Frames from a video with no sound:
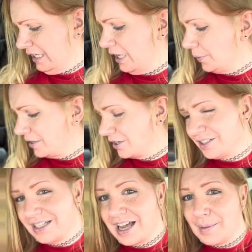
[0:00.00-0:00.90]
I don't want to touch
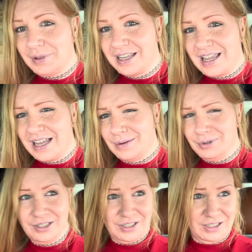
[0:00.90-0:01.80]
the top of the can a
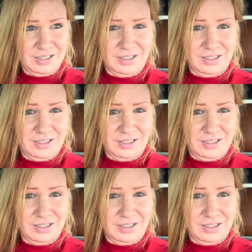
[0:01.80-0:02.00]
bunch.